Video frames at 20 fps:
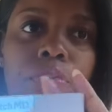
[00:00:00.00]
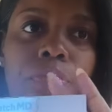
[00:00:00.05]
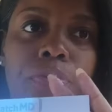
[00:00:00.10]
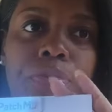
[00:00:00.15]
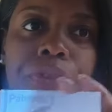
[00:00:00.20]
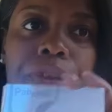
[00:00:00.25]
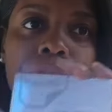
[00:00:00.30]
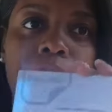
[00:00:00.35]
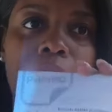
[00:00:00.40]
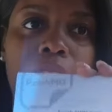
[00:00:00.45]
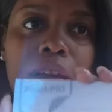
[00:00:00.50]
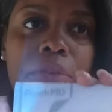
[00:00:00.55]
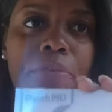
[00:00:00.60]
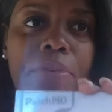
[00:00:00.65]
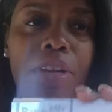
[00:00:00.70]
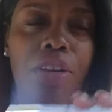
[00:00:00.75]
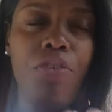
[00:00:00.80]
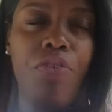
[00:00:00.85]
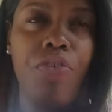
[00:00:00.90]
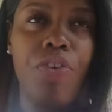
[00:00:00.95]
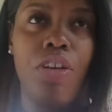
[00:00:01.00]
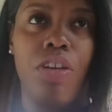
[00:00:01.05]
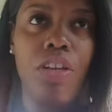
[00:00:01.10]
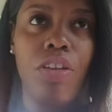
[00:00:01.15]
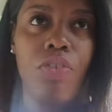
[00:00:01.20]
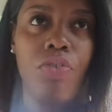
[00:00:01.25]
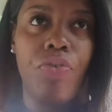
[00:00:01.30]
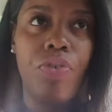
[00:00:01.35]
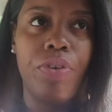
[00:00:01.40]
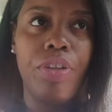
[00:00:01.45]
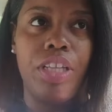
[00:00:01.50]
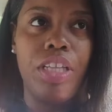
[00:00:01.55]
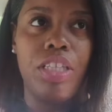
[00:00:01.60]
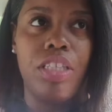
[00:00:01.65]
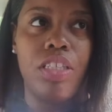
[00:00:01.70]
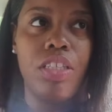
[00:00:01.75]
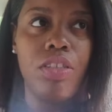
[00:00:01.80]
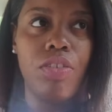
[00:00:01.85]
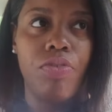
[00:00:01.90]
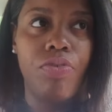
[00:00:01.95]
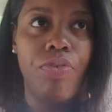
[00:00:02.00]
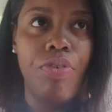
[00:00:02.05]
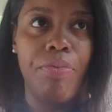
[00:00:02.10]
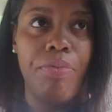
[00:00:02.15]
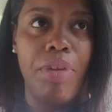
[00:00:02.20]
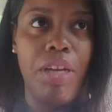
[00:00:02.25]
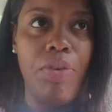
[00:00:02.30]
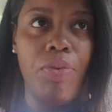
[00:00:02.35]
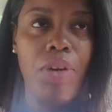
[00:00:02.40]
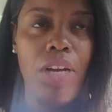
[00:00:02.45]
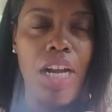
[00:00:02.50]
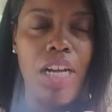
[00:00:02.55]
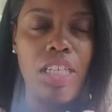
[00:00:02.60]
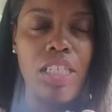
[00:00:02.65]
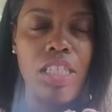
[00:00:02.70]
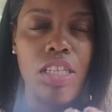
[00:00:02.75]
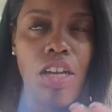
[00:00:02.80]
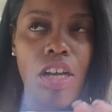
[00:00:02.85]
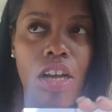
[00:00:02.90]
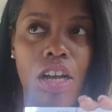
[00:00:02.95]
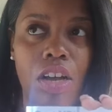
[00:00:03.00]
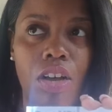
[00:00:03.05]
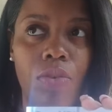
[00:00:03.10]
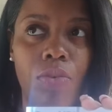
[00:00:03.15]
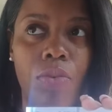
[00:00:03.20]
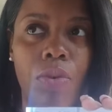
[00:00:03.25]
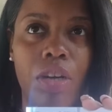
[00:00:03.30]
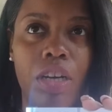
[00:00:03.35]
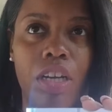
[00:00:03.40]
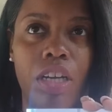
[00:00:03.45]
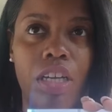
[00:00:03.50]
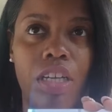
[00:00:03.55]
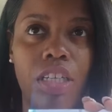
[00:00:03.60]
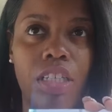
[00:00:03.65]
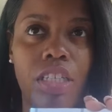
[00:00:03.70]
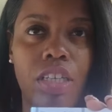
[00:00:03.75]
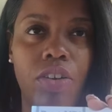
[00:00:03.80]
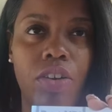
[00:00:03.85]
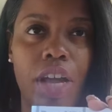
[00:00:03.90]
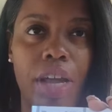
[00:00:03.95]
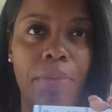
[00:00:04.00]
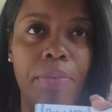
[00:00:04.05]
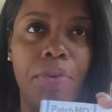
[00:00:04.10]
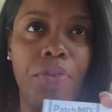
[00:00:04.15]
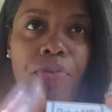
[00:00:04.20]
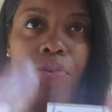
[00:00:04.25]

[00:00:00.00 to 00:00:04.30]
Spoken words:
the main benefit for this for me when I saw was, okay,